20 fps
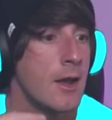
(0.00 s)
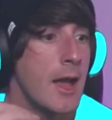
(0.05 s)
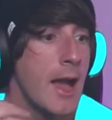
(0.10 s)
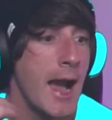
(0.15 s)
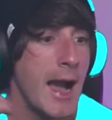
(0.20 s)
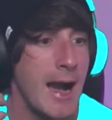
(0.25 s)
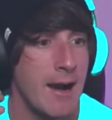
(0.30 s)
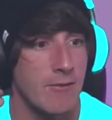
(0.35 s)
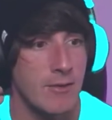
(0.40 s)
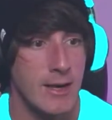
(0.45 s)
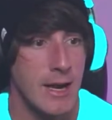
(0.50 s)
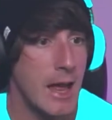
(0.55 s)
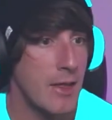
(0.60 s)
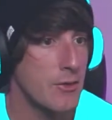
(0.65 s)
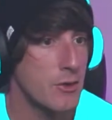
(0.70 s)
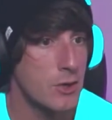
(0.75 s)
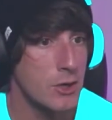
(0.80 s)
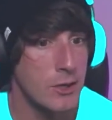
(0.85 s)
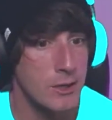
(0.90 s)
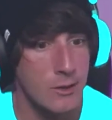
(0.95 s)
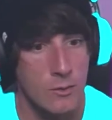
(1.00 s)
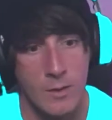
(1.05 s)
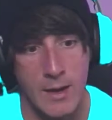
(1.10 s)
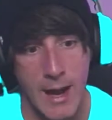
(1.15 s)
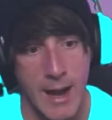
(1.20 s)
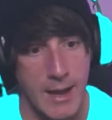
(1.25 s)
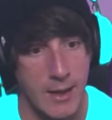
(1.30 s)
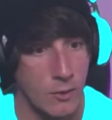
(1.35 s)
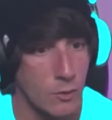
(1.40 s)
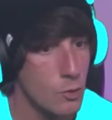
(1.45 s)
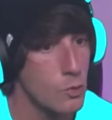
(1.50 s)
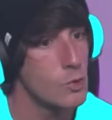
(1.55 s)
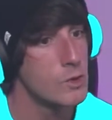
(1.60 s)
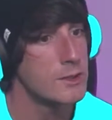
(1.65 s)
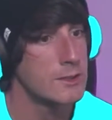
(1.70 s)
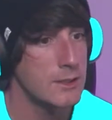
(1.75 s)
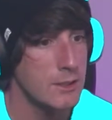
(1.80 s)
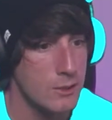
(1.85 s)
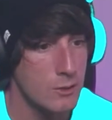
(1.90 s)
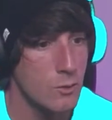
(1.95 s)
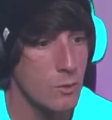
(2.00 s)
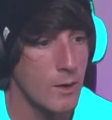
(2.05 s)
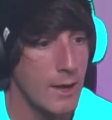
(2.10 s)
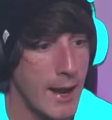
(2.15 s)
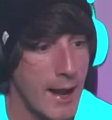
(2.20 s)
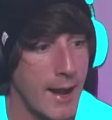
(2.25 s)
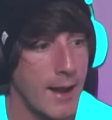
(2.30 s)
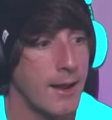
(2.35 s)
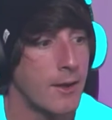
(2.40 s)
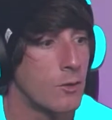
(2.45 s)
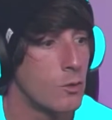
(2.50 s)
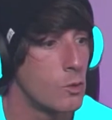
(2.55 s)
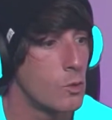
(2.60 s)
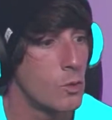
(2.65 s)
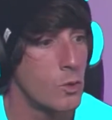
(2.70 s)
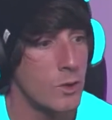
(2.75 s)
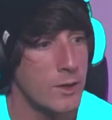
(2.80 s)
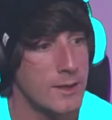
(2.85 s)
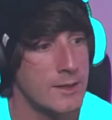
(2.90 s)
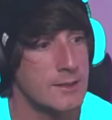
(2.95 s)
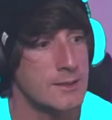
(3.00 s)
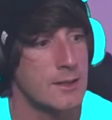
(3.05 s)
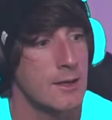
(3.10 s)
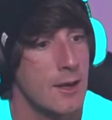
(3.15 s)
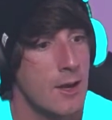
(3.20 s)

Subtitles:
have another new guy. Who is the new guy? Who is?